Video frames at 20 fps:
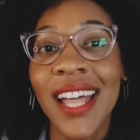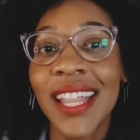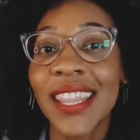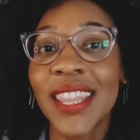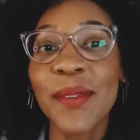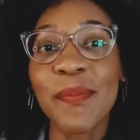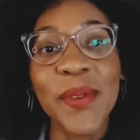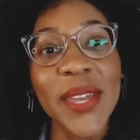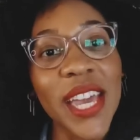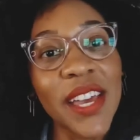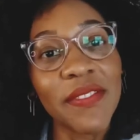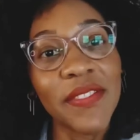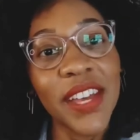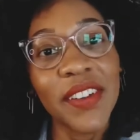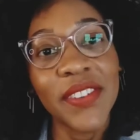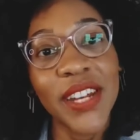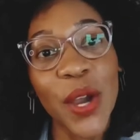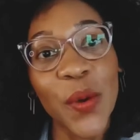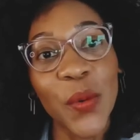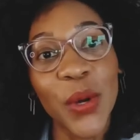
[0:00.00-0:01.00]
The BFF
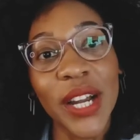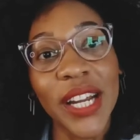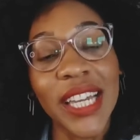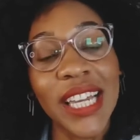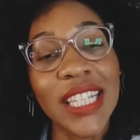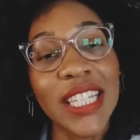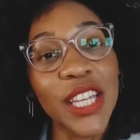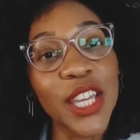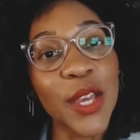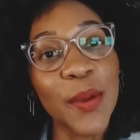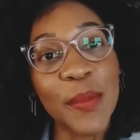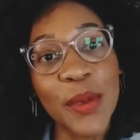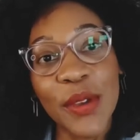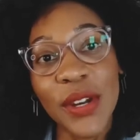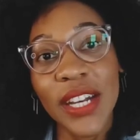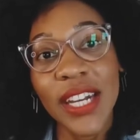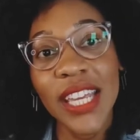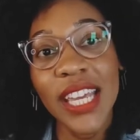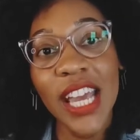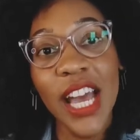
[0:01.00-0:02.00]
Network is a
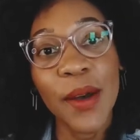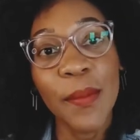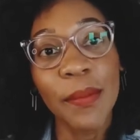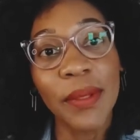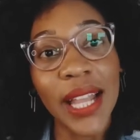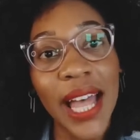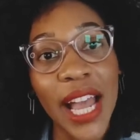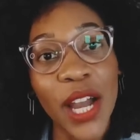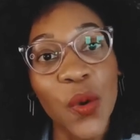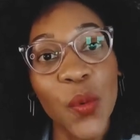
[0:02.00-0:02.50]
community of Black